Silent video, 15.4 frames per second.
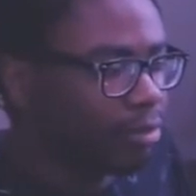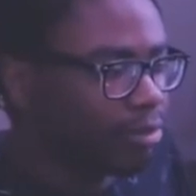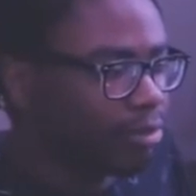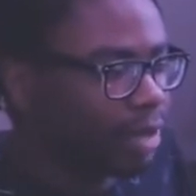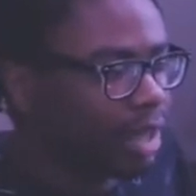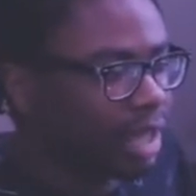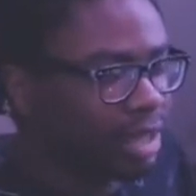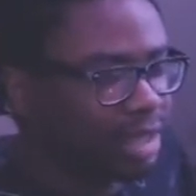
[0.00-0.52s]

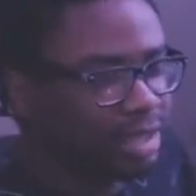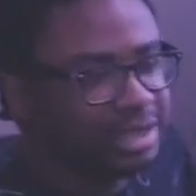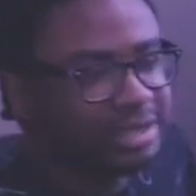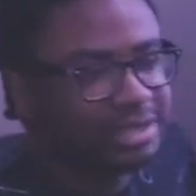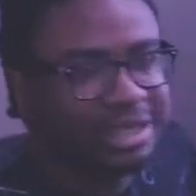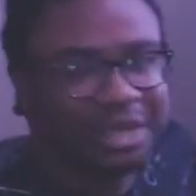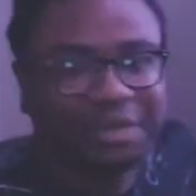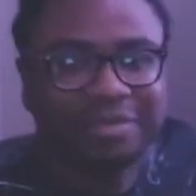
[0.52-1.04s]
and it
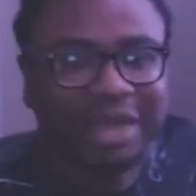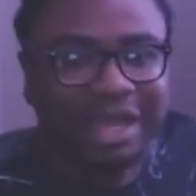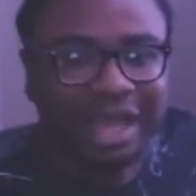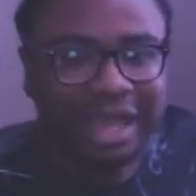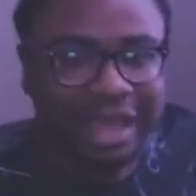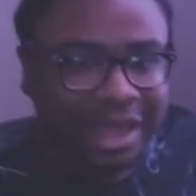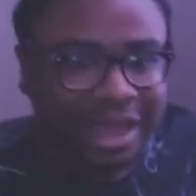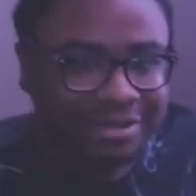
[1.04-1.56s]
doesn't help that
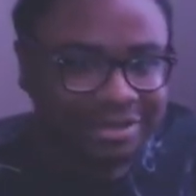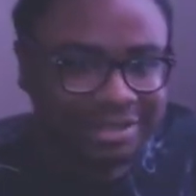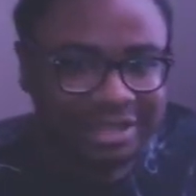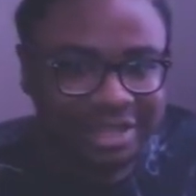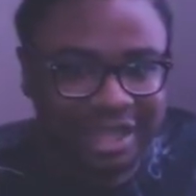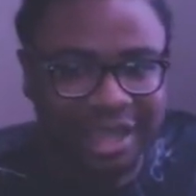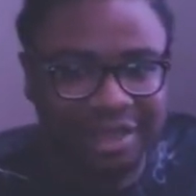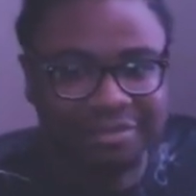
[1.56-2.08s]
Cloud's in the
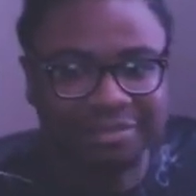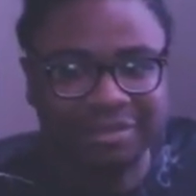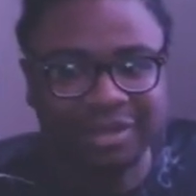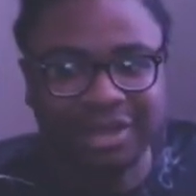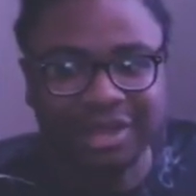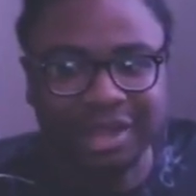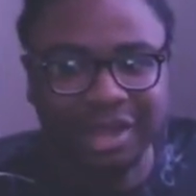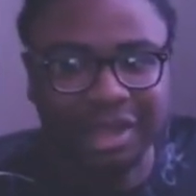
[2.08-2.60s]
game,
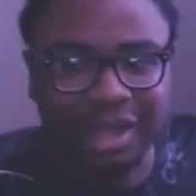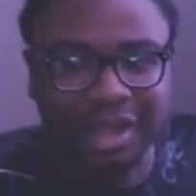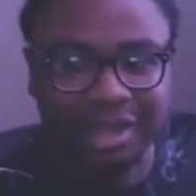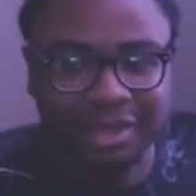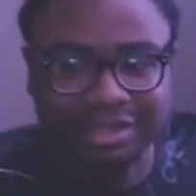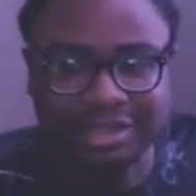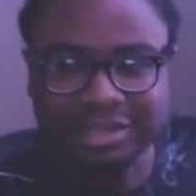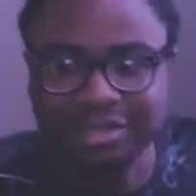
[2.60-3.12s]

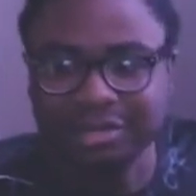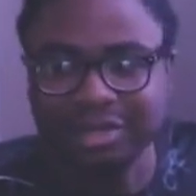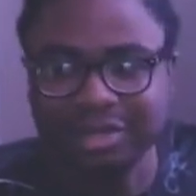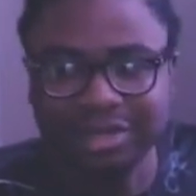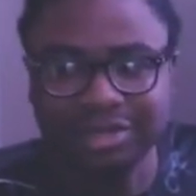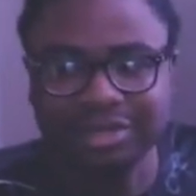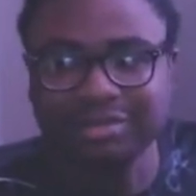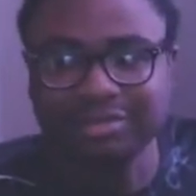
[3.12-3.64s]
and Gino
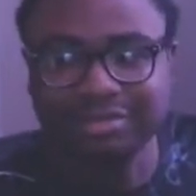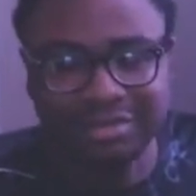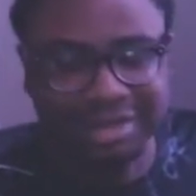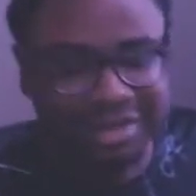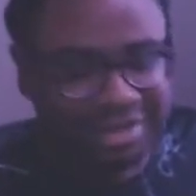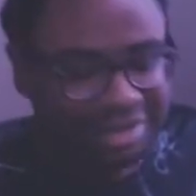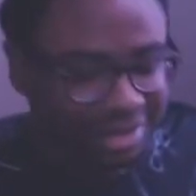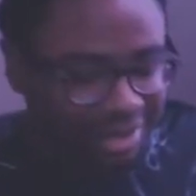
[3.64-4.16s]
could,
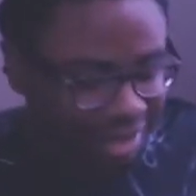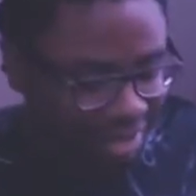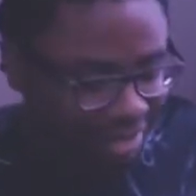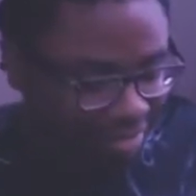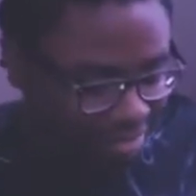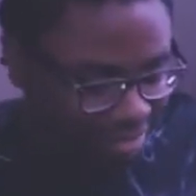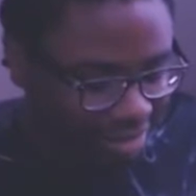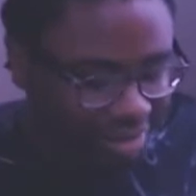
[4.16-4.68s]
and
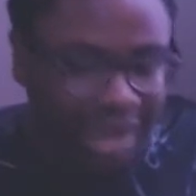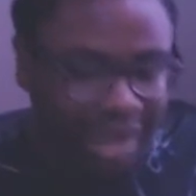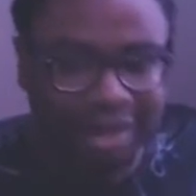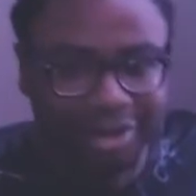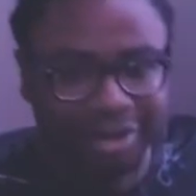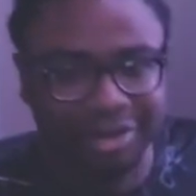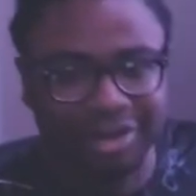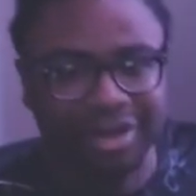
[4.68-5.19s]
I don't
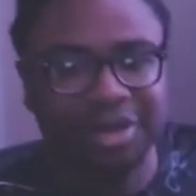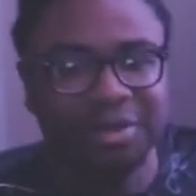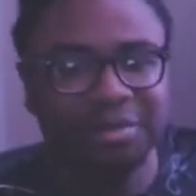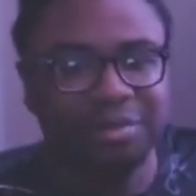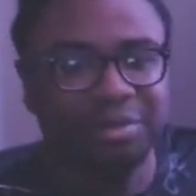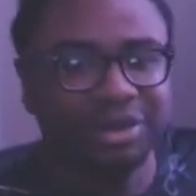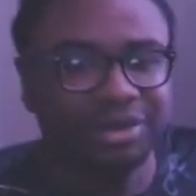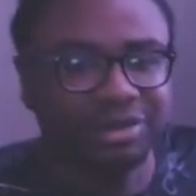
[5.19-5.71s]
know,
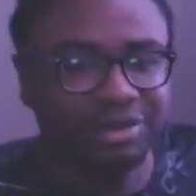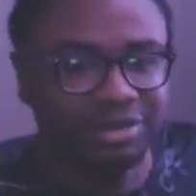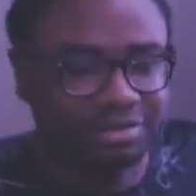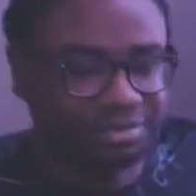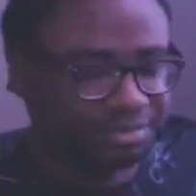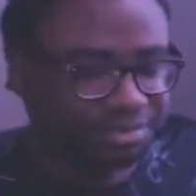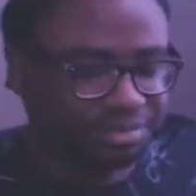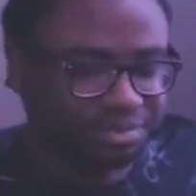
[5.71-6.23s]
but
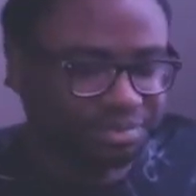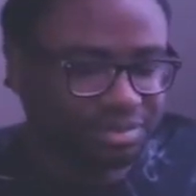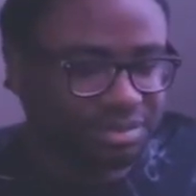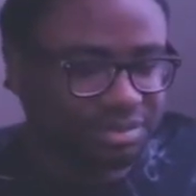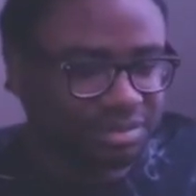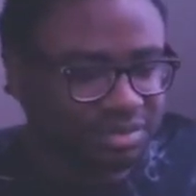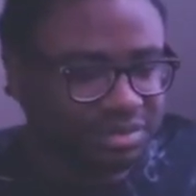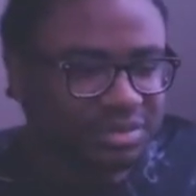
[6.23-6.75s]

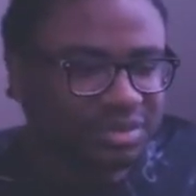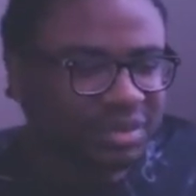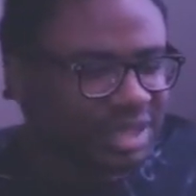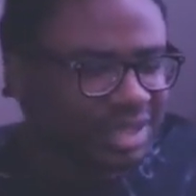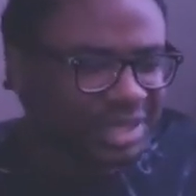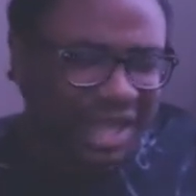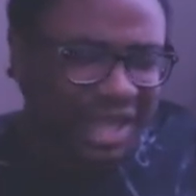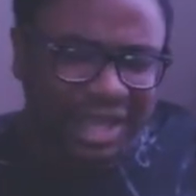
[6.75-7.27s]

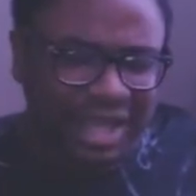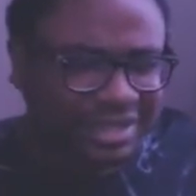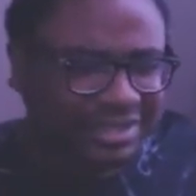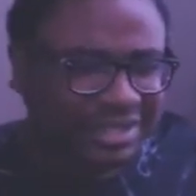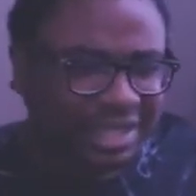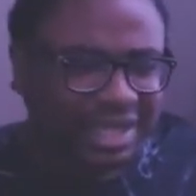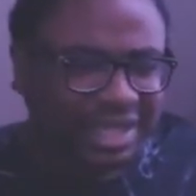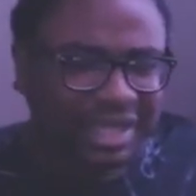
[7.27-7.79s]
yeah, guys,
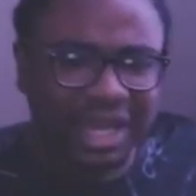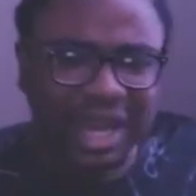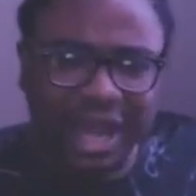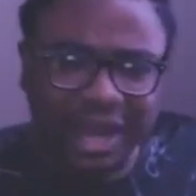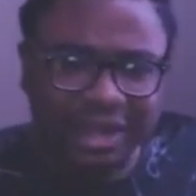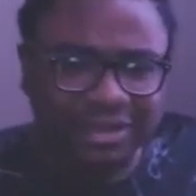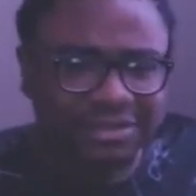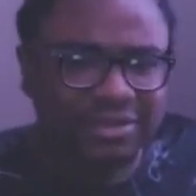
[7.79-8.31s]
like a
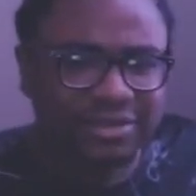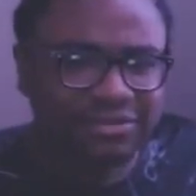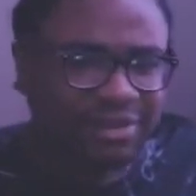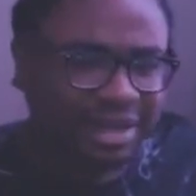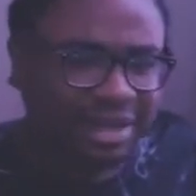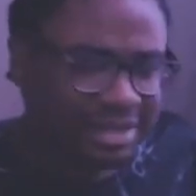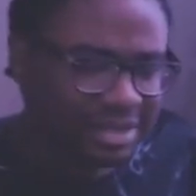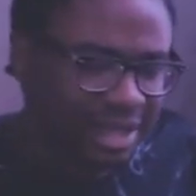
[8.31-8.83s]
lot of stuff
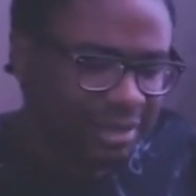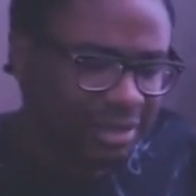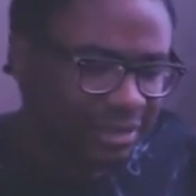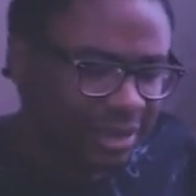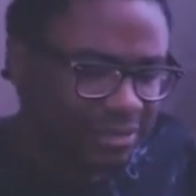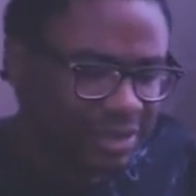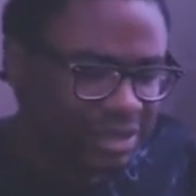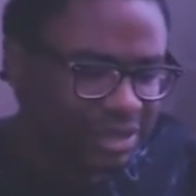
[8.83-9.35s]
about this game
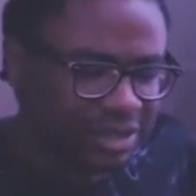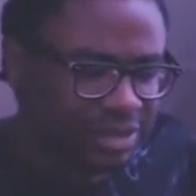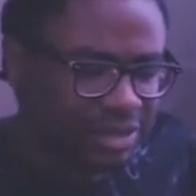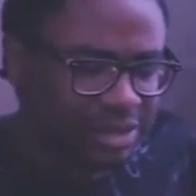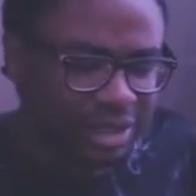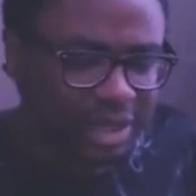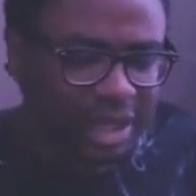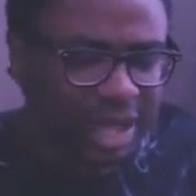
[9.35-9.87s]
gave me chills.
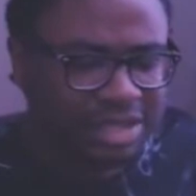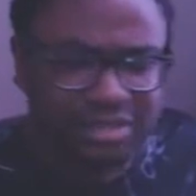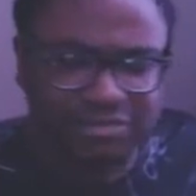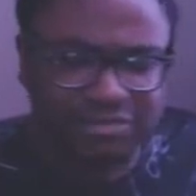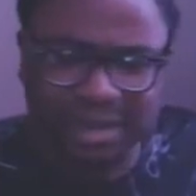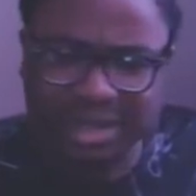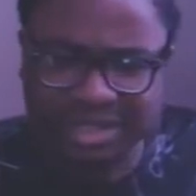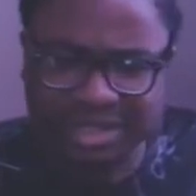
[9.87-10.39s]
A lot of stuff
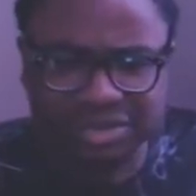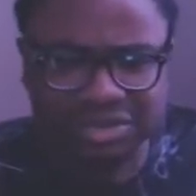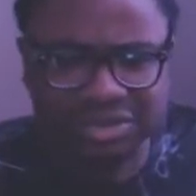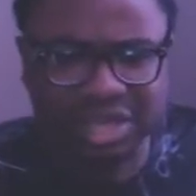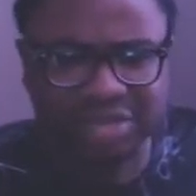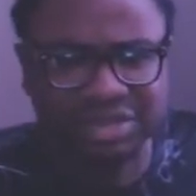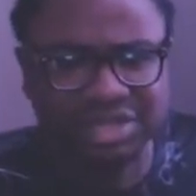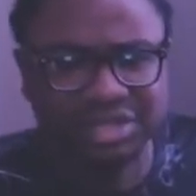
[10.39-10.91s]
about the story
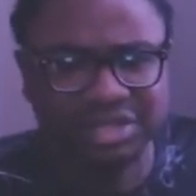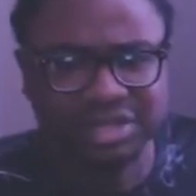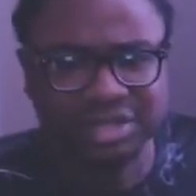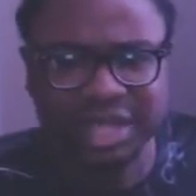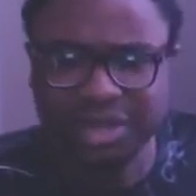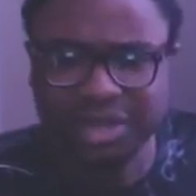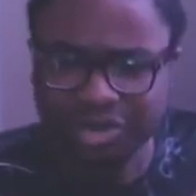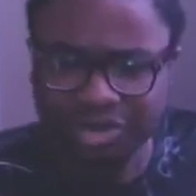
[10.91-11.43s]
gave me chills,
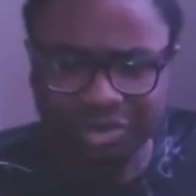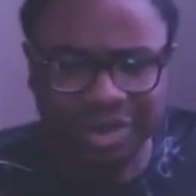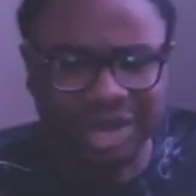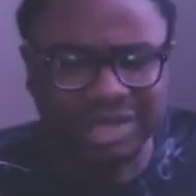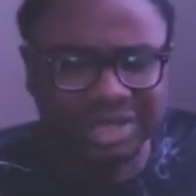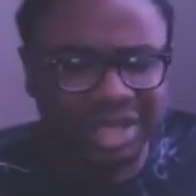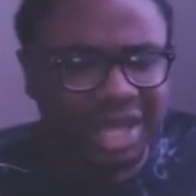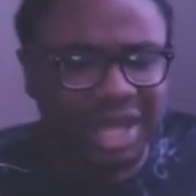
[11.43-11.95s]
and the direct,
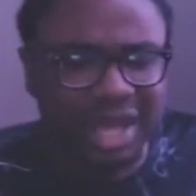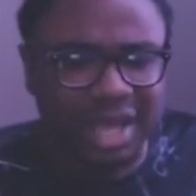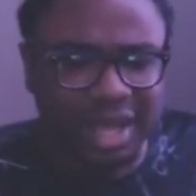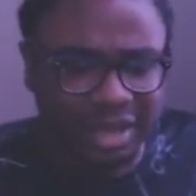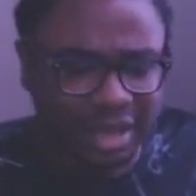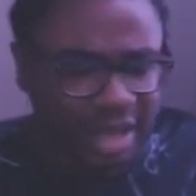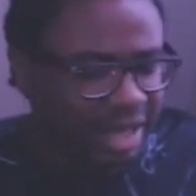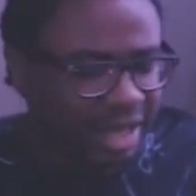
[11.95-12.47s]

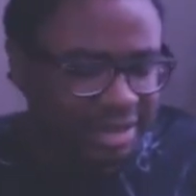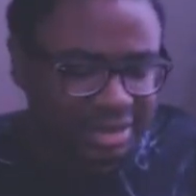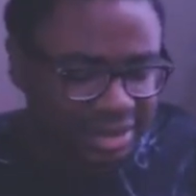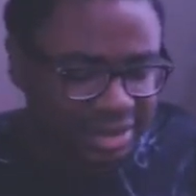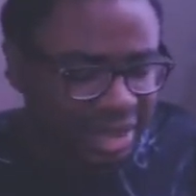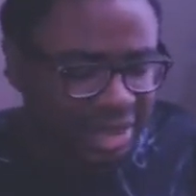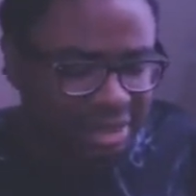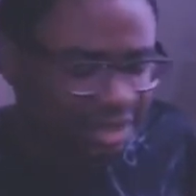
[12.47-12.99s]
like I said,
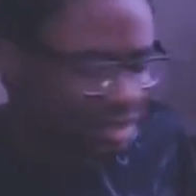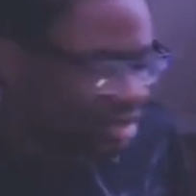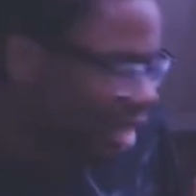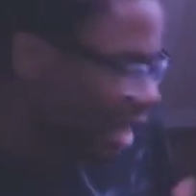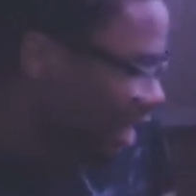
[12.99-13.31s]
I'll get to that